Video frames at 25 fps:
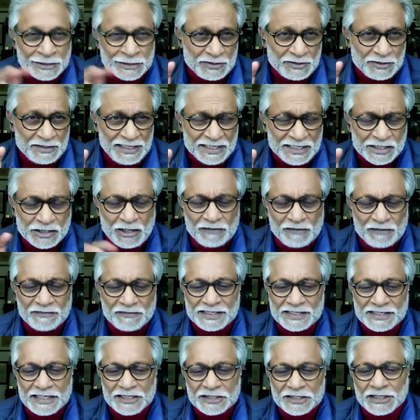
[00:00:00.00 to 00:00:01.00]
So these
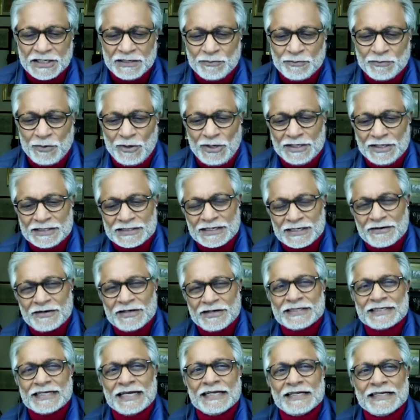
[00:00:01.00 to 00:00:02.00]
conversation points are
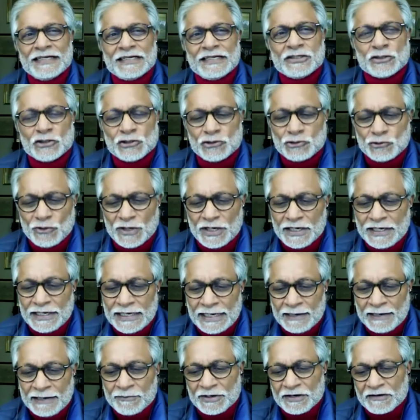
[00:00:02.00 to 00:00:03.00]
intended to do a
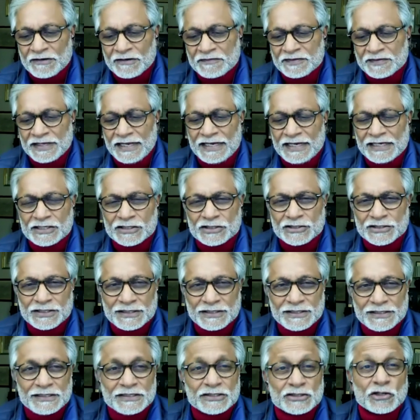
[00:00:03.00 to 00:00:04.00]
number of
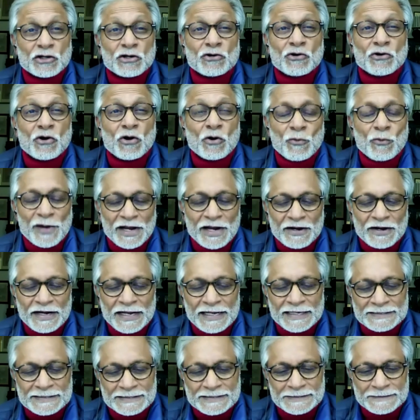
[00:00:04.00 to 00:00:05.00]
things, to grow
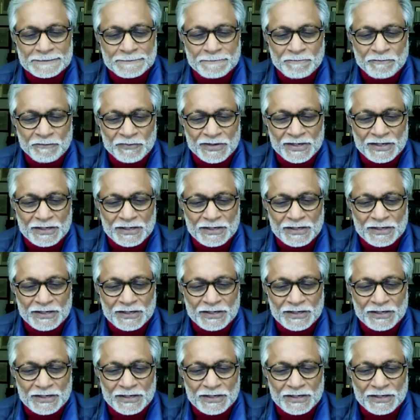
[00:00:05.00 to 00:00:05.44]
awareness,